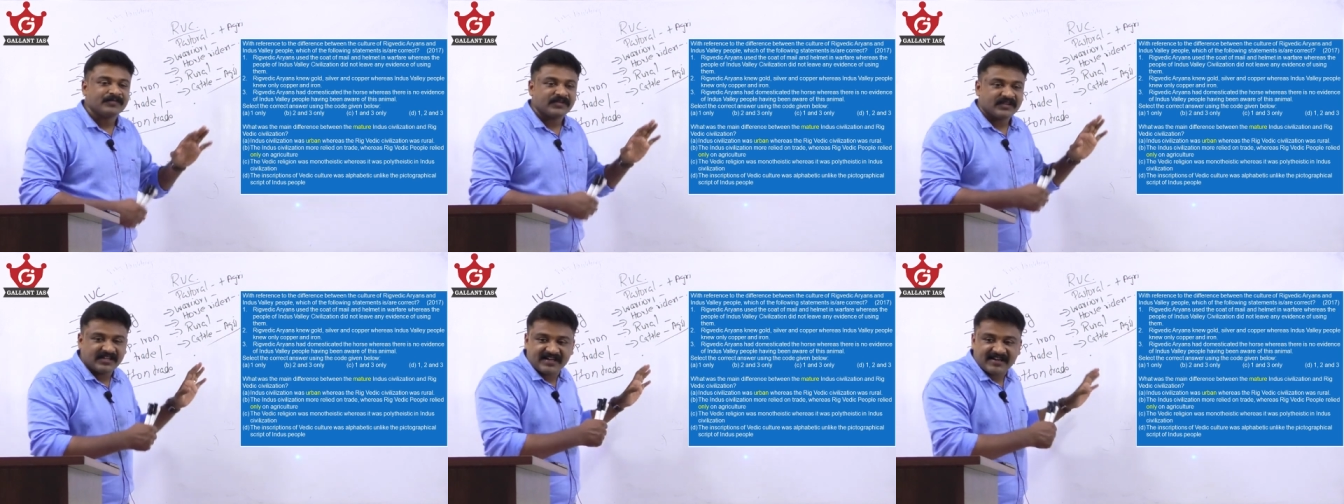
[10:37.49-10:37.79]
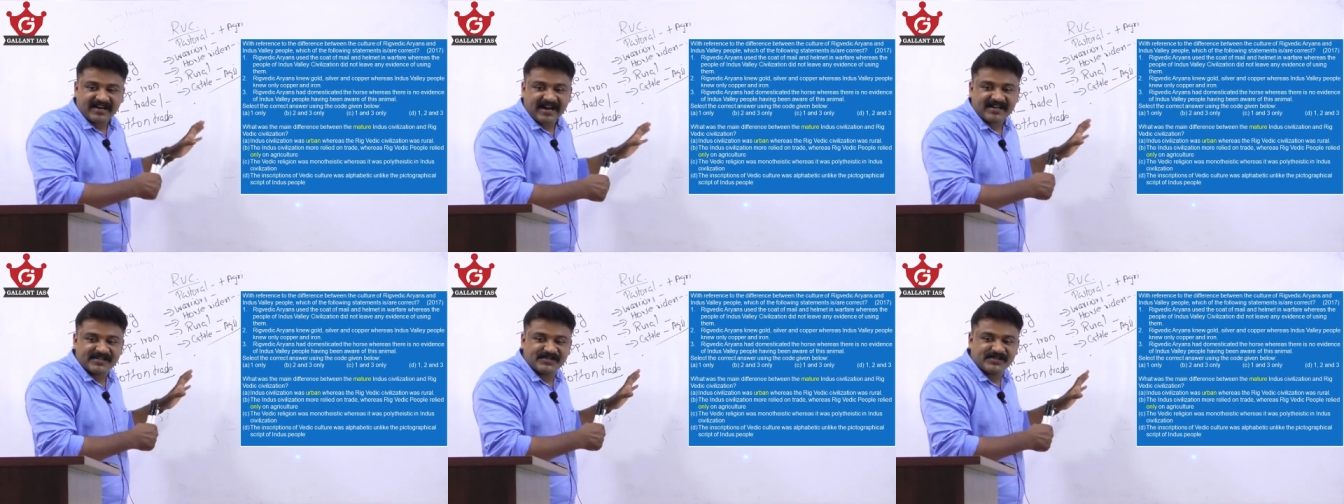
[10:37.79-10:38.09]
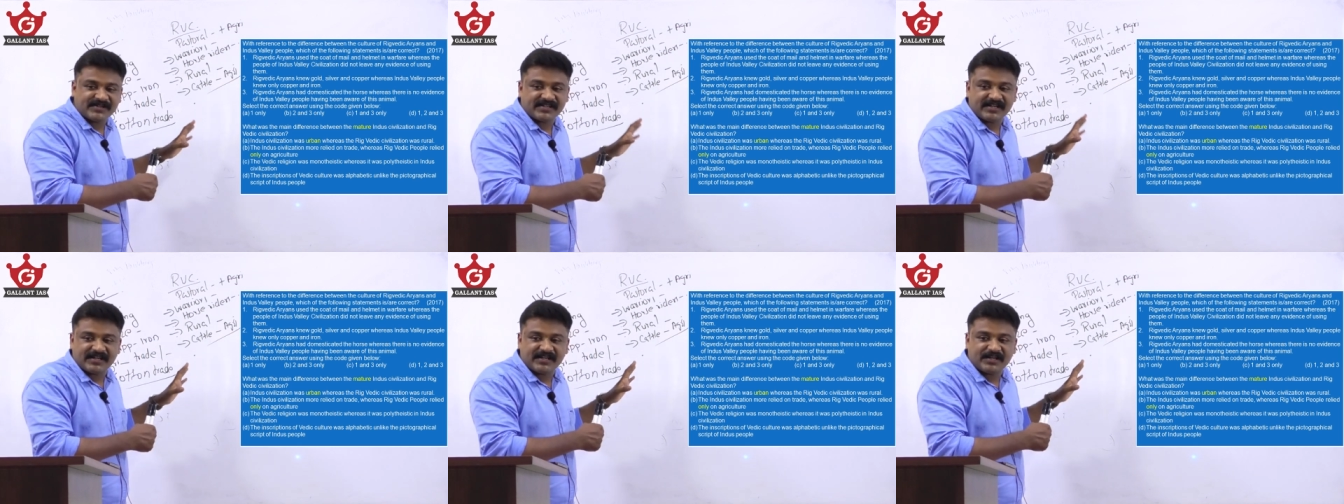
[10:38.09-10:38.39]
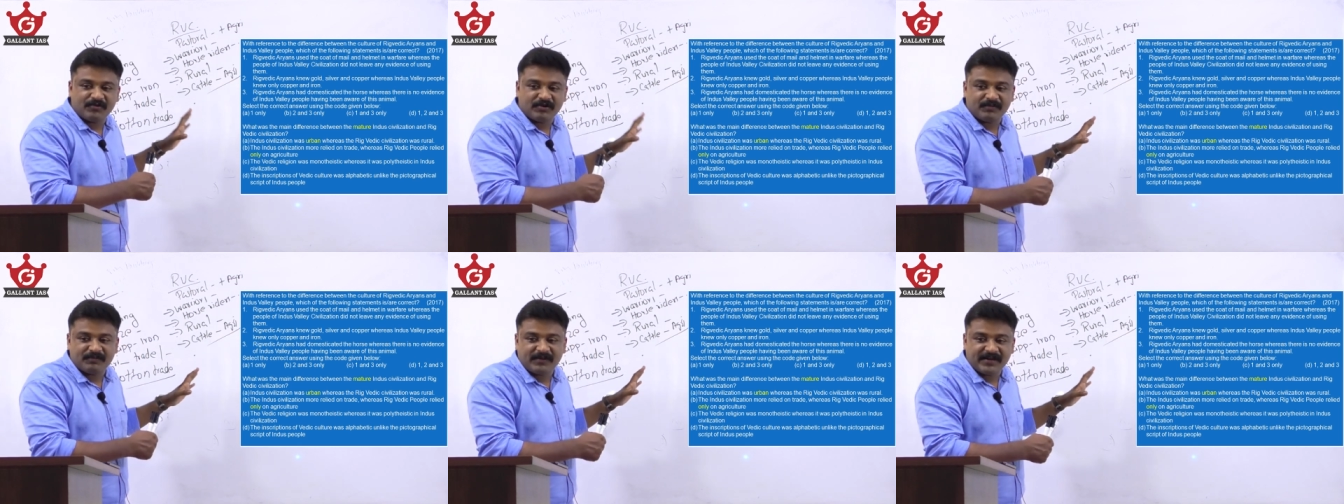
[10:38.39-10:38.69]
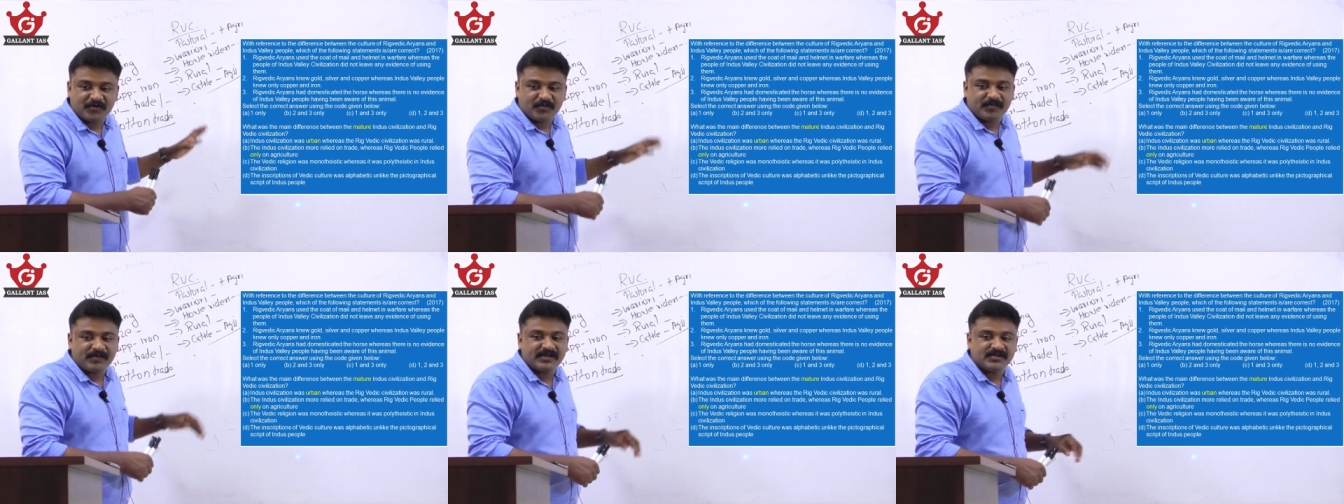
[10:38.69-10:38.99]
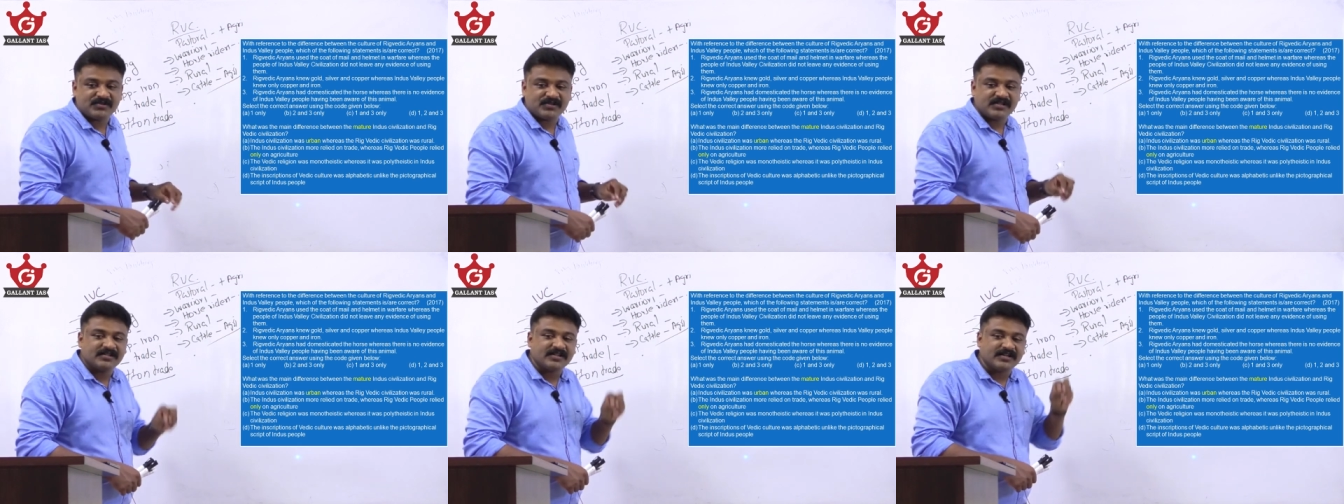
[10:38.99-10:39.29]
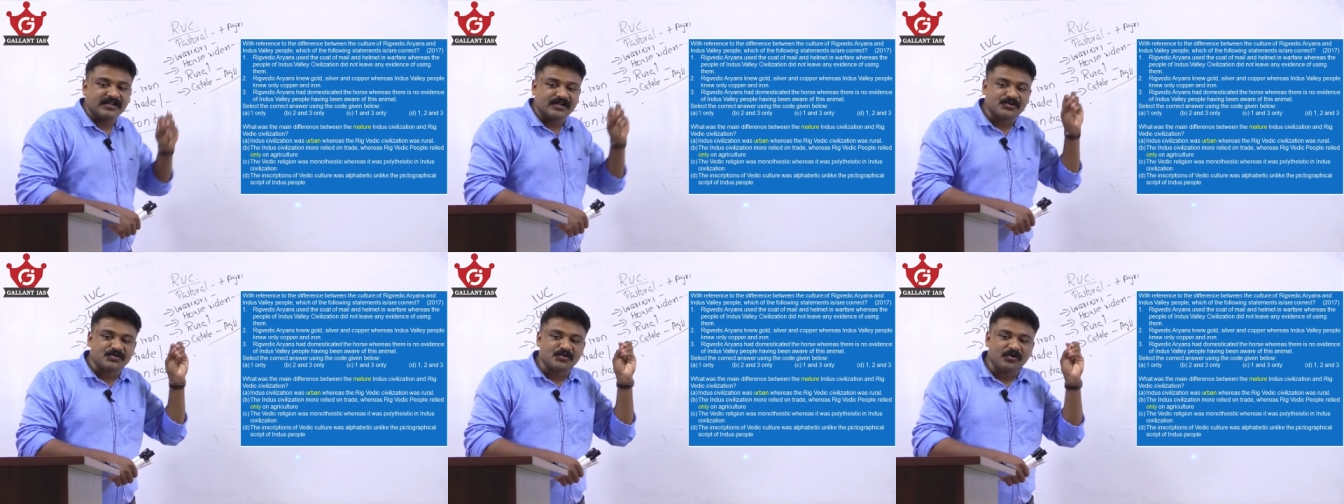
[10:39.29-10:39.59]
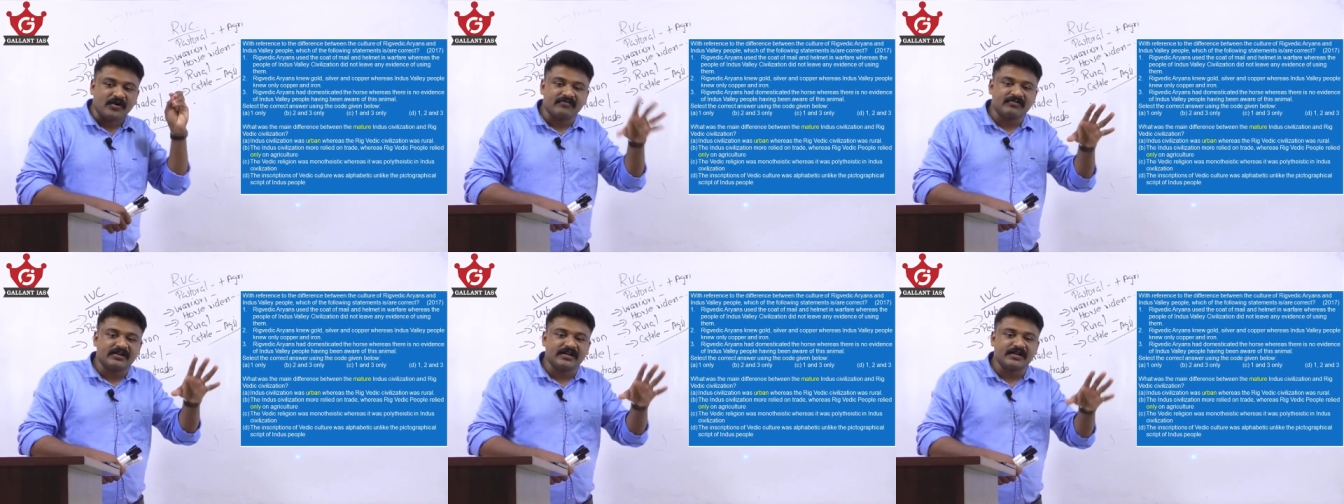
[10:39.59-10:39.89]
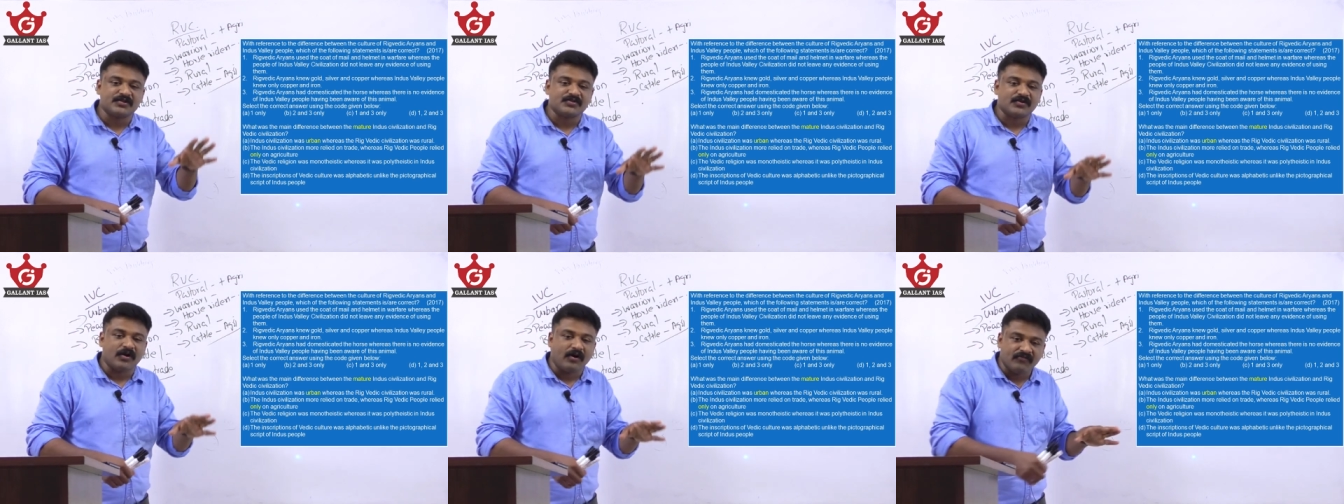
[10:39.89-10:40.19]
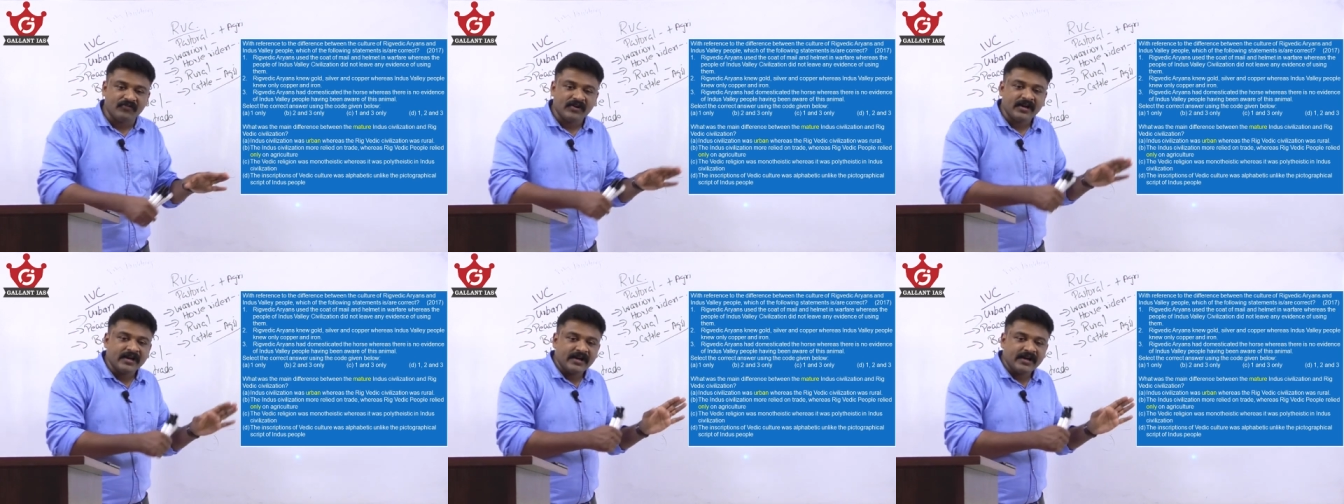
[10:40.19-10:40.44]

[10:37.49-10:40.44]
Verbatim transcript: your answer key given by UPSC, there is no evidence of